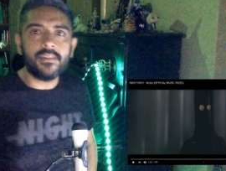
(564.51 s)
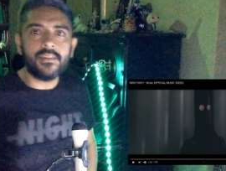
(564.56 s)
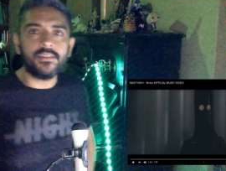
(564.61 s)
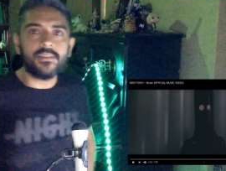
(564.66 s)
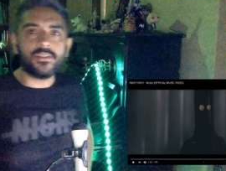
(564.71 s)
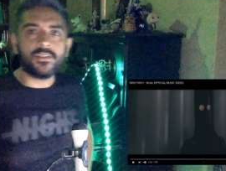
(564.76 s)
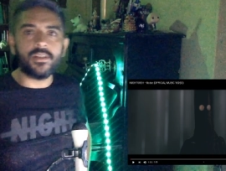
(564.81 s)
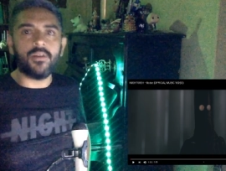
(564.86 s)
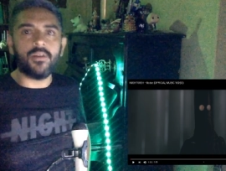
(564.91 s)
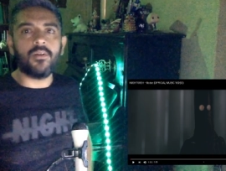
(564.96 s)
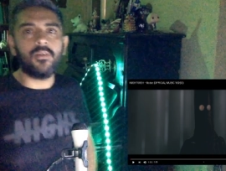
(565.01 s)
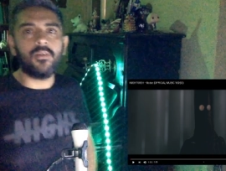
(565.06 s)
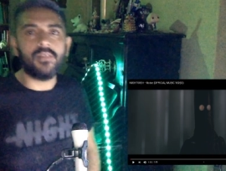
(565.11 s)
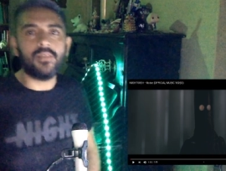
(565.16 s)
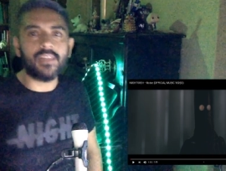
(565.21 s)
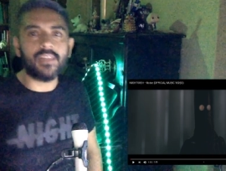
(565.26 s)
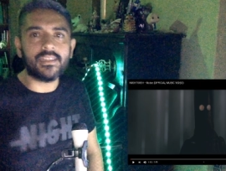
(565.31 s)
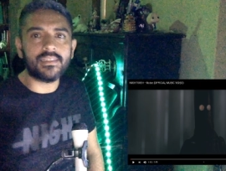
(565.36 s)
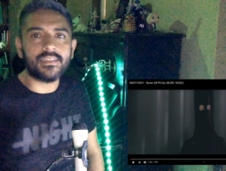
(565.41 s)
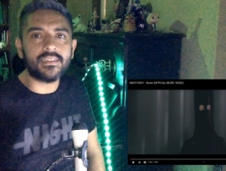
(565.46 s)
So
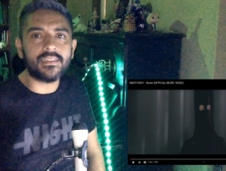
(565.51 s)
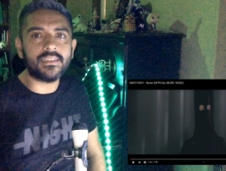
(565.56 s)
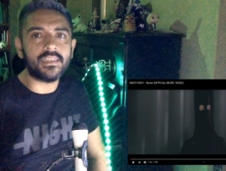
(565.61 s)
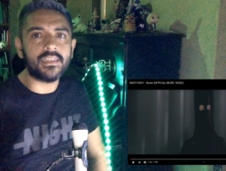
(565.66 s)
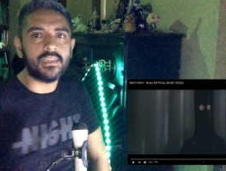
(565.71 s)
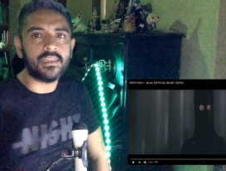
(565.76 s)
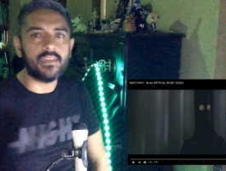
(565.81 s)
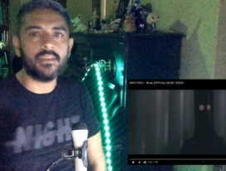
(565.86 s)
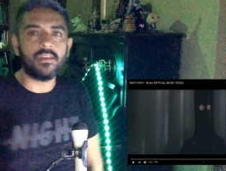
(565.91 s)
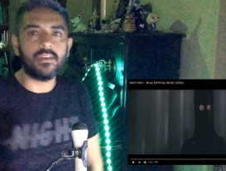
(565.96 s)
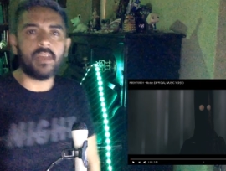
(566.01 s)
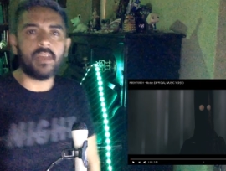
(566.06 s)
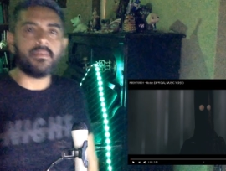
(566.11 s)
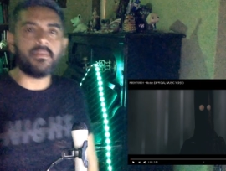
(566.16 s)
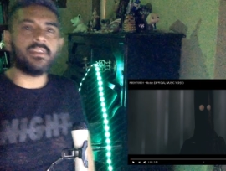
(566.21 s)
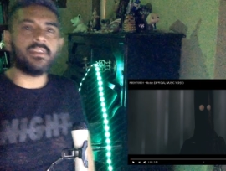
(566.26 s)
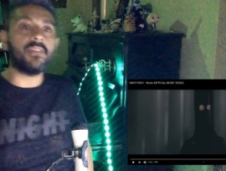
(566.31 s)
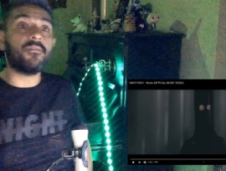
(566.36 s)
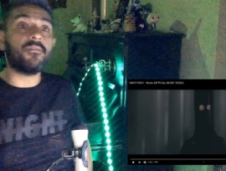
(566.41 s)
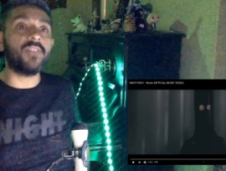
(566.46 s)
let's see. I
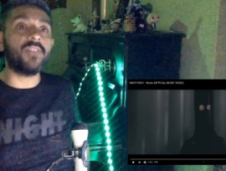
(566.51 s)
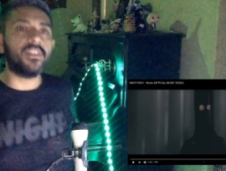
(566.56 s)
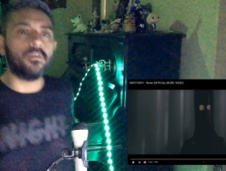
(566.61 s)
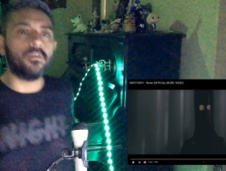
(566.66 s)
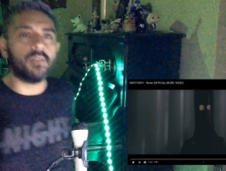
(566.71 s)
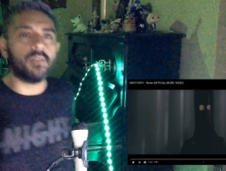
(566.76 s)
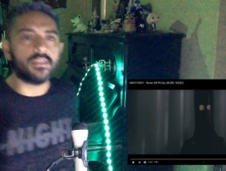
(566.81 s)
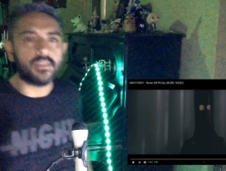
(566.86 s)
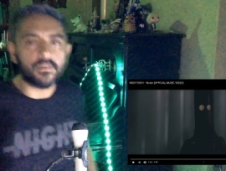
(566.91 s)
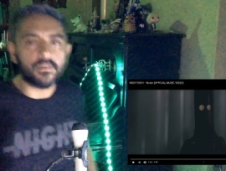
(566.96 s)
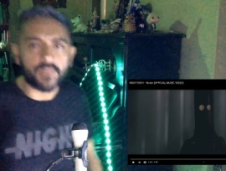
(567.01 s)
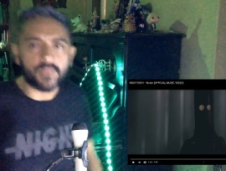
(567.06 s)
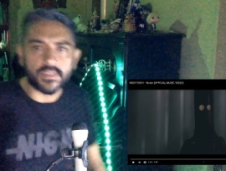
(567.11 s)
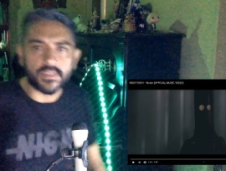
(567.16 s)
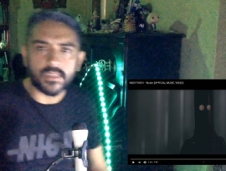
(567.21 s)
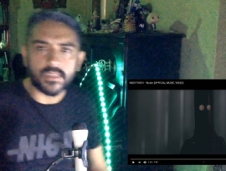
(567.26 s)
mean, the video was on the face.